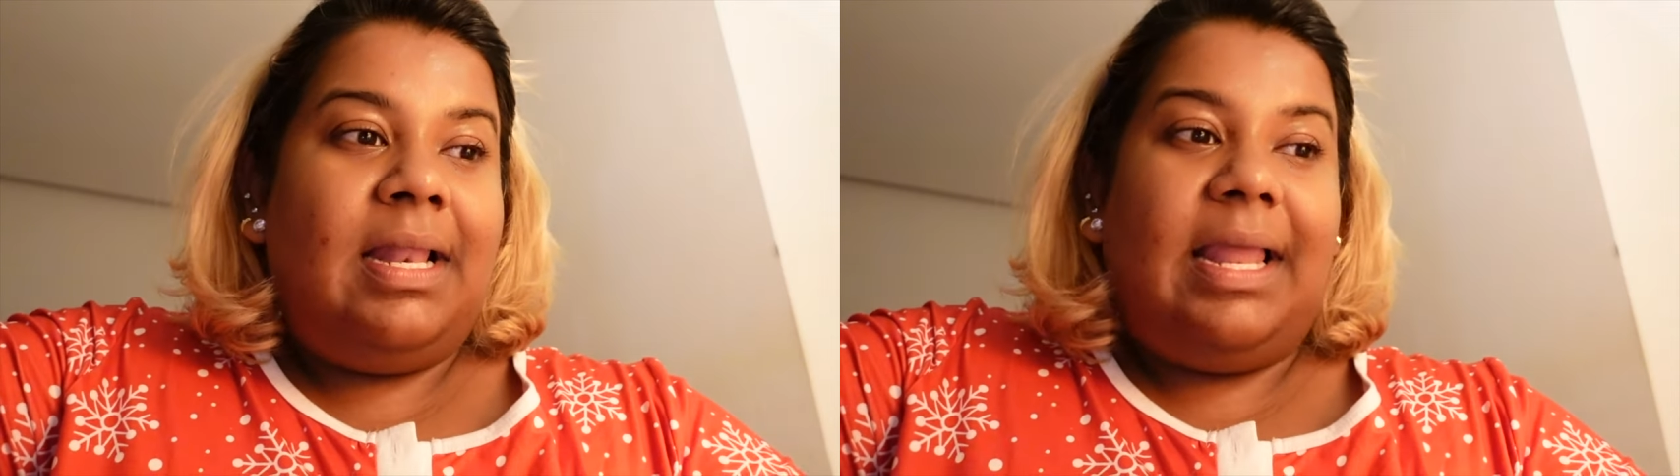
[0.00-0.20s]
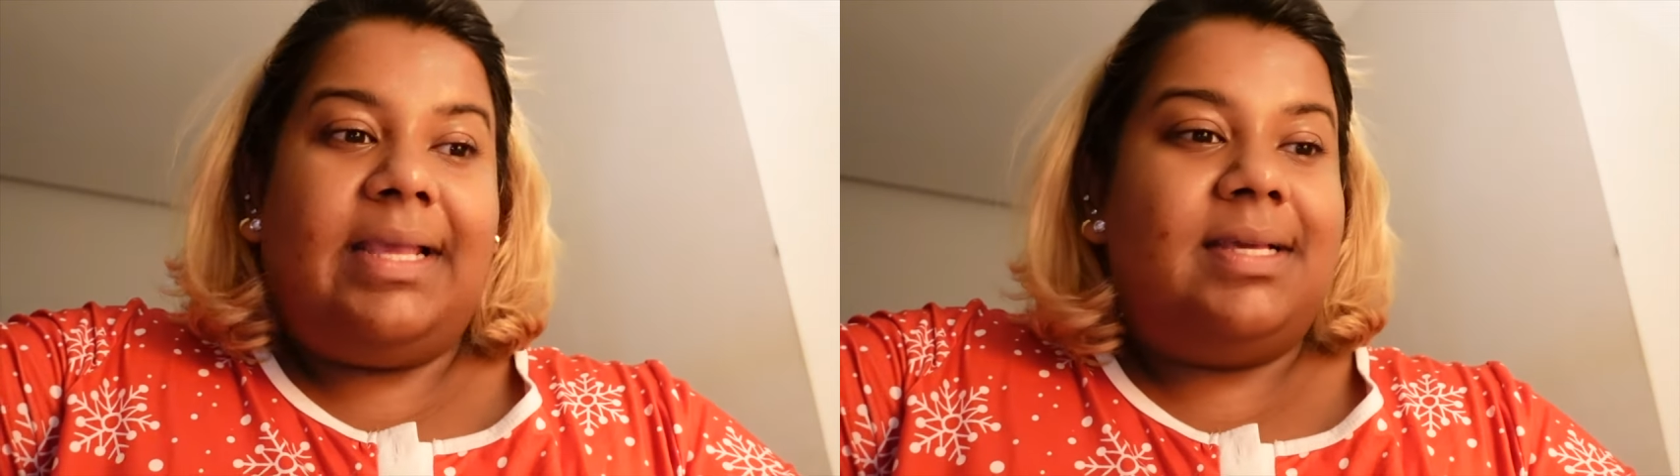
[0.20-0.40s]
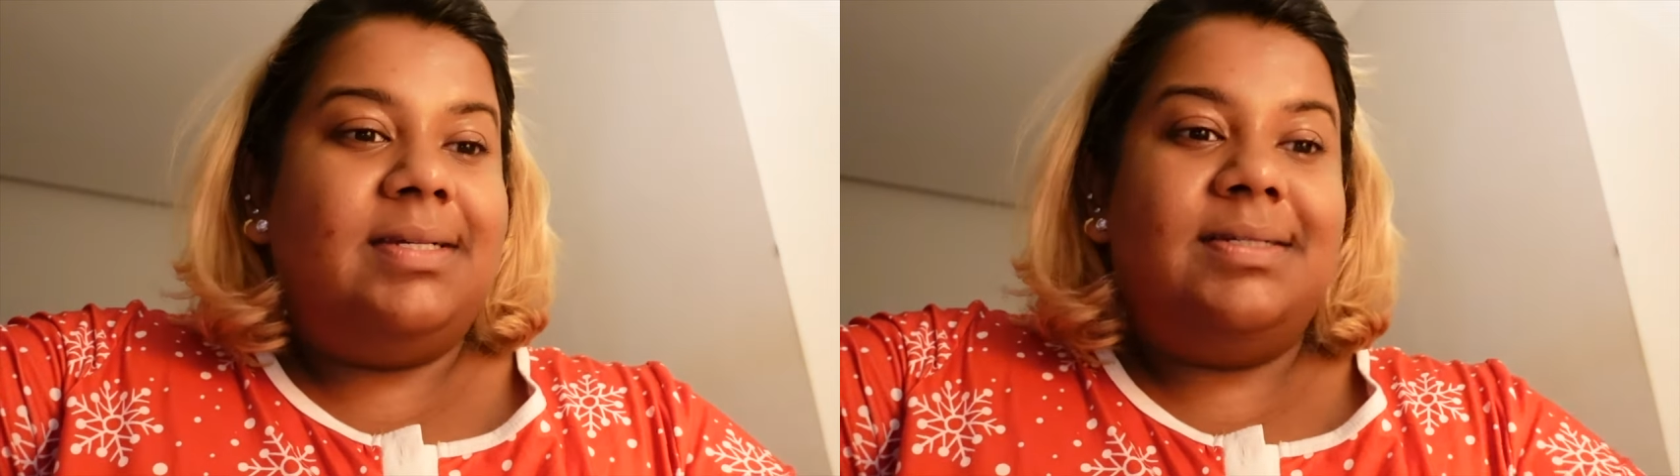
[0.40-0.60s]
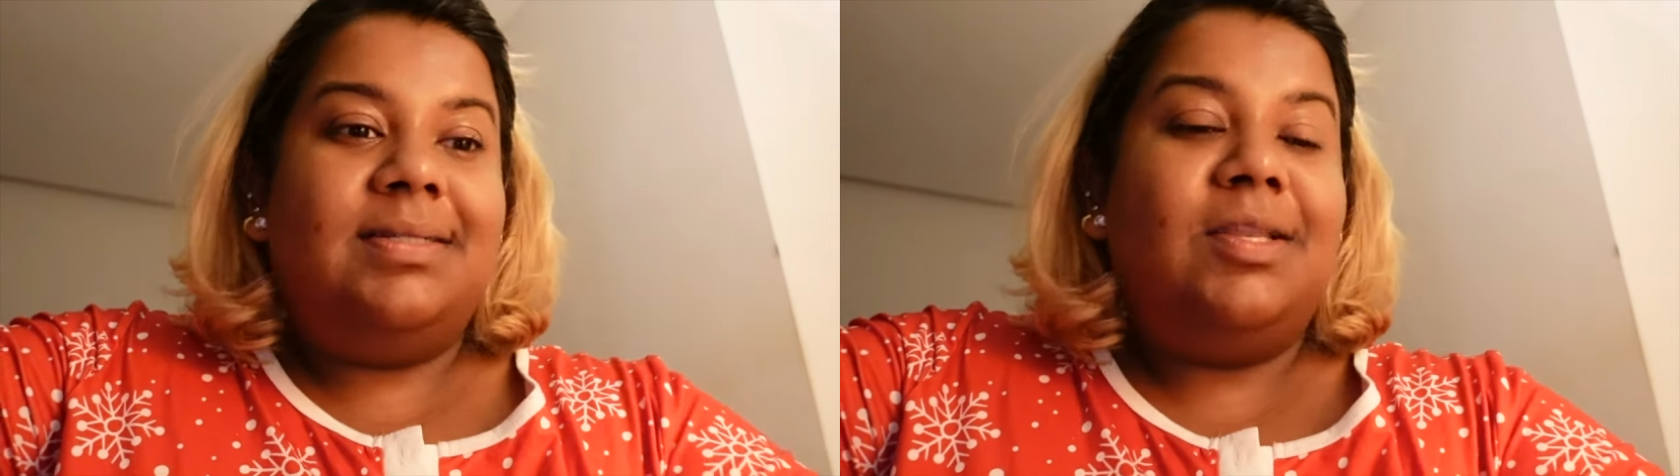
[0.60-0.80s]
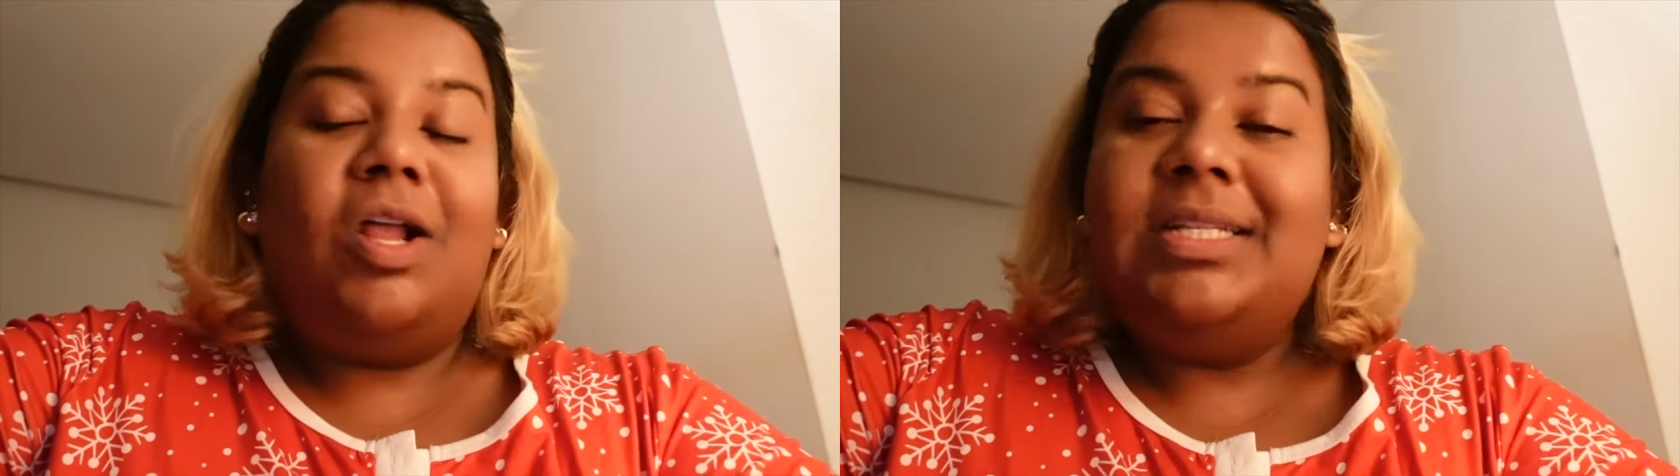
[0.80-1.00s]
like,
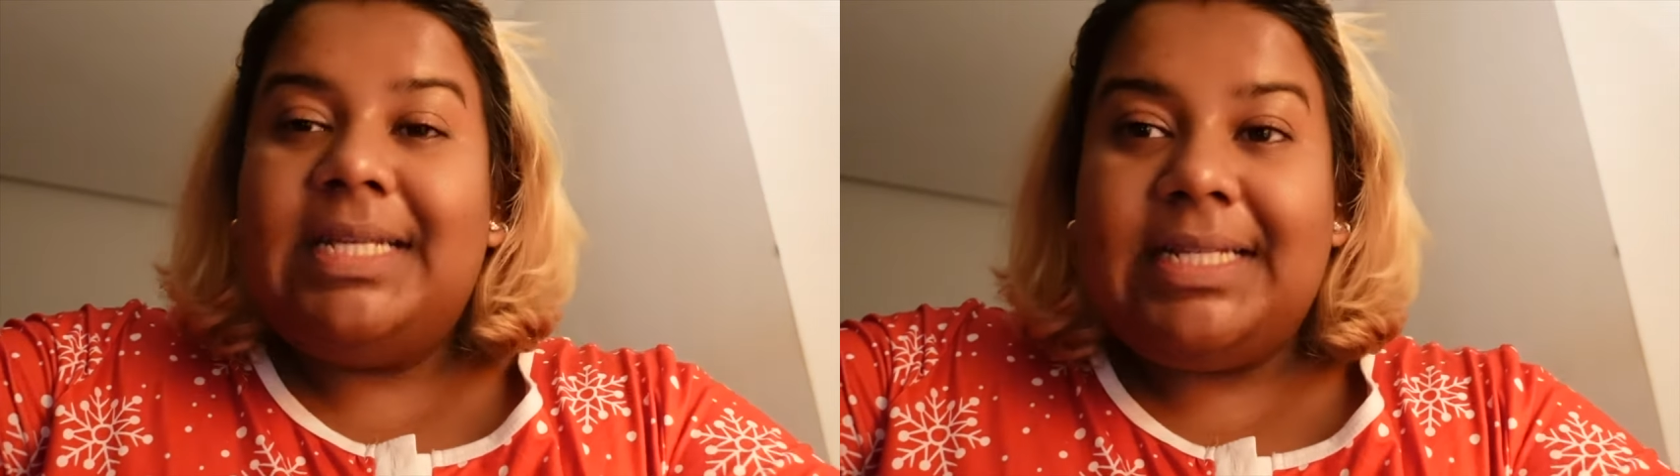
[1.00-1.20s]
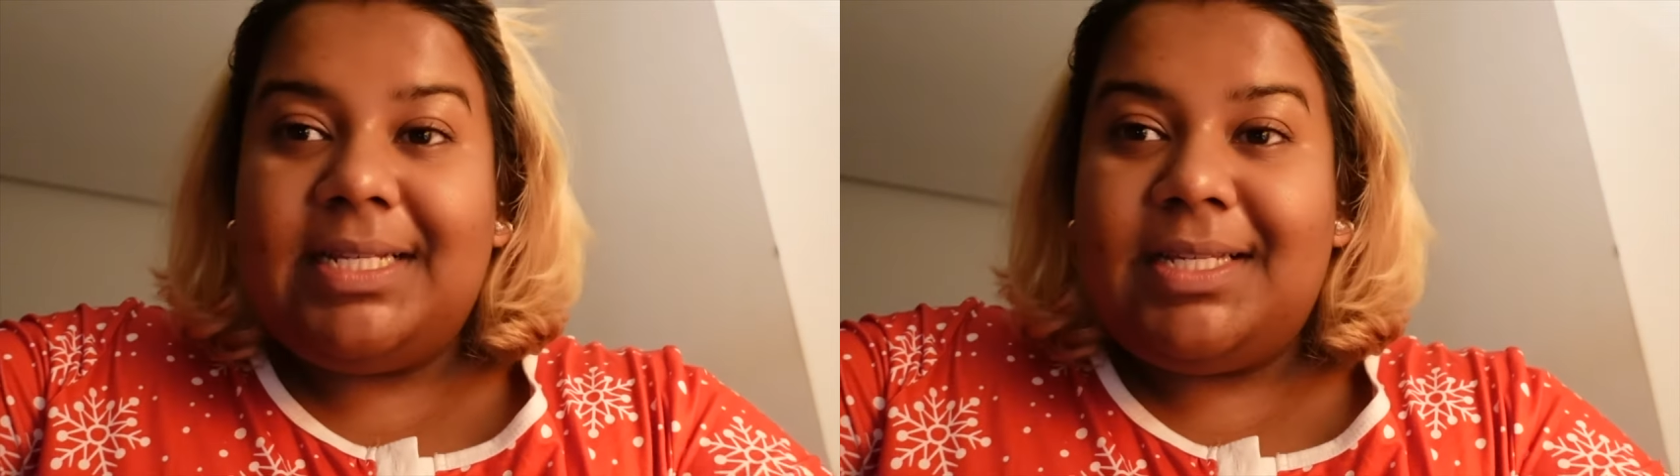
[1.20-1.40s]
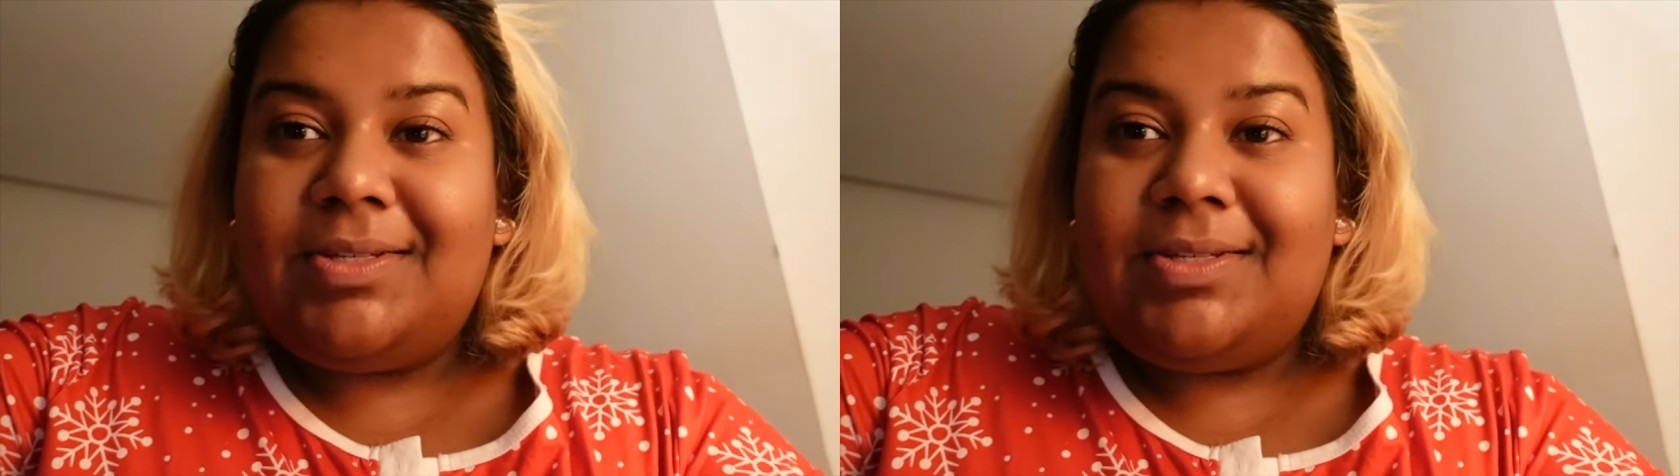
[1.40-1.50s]
not kidding